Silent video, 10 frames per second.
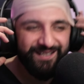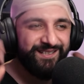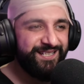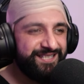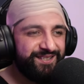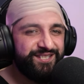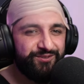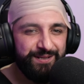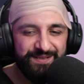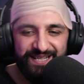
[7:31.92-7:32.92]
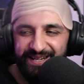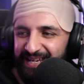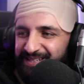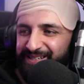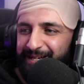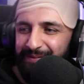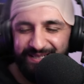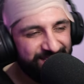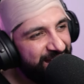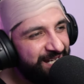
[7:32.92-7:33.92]
This this stream is dedicated to Nick
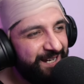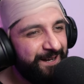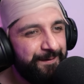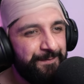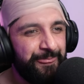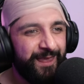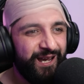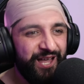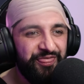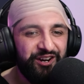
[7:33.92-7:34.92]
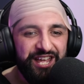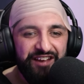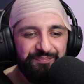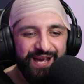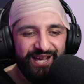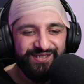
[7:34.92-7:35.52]
Marseil. 30 FPS.